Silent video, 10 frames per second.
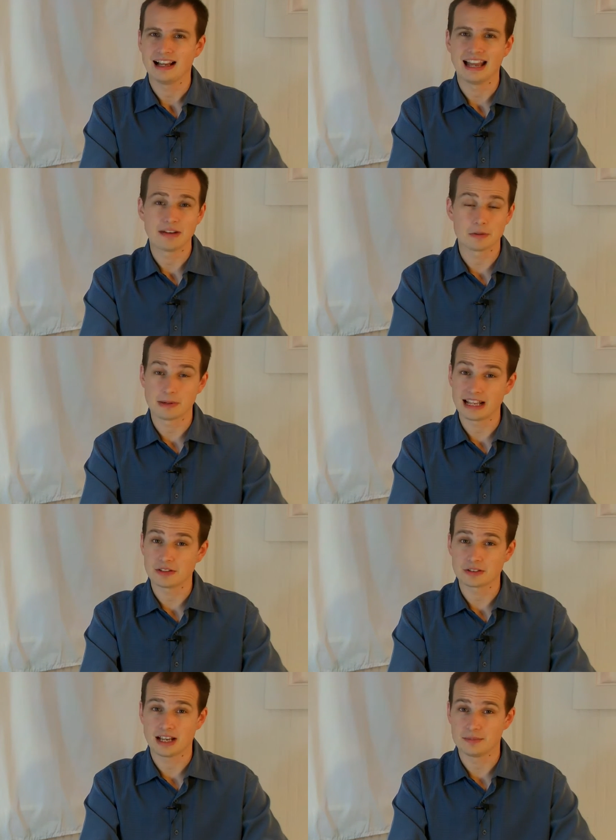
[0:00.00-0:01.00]
Uh, everybody
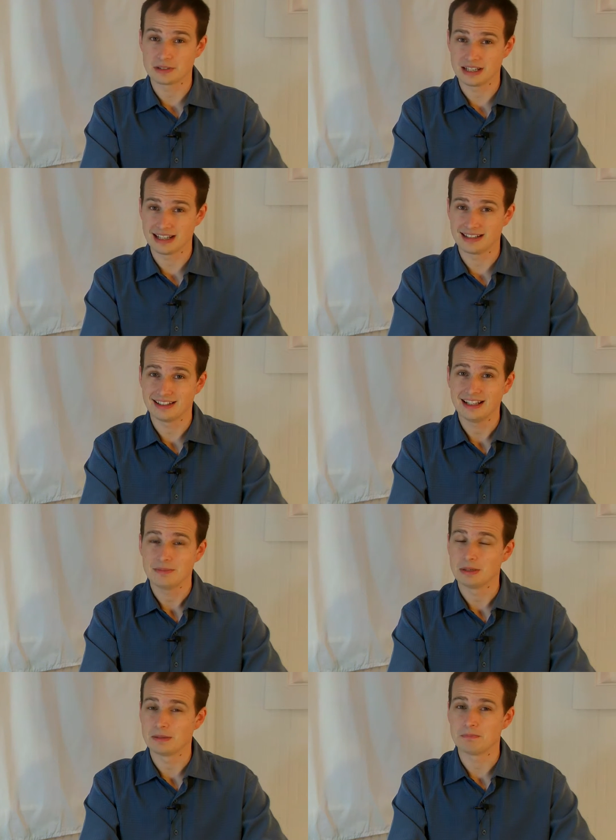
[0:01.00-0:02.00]
else comes in
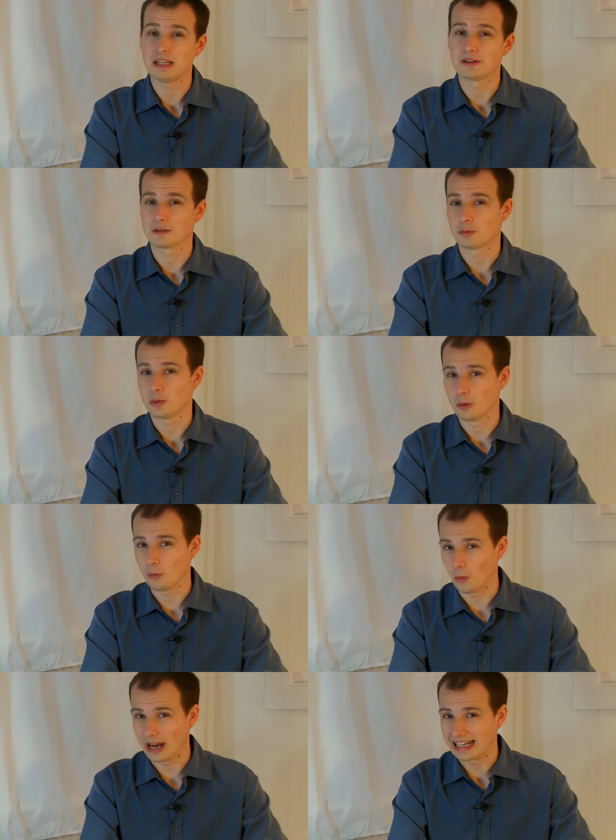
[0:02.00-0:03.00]
but Peter won't
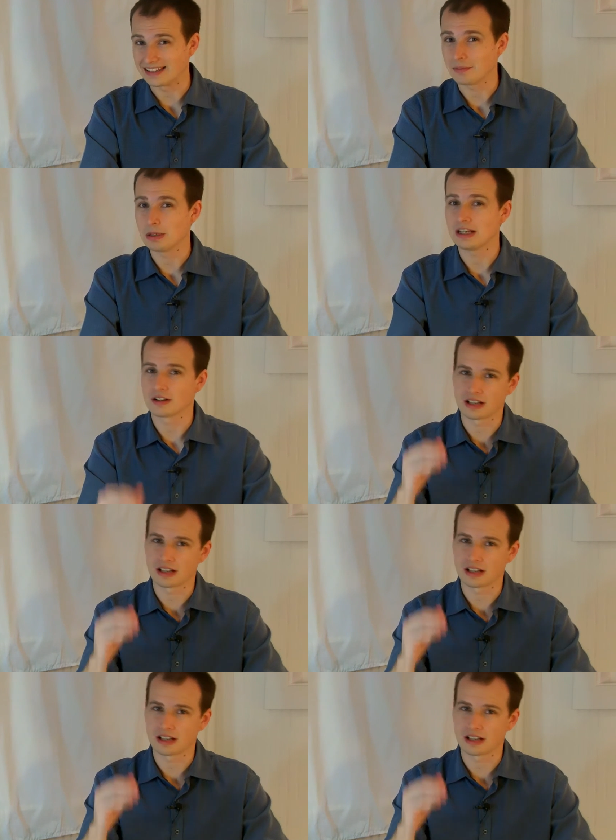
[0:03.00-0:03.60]
wait. Peter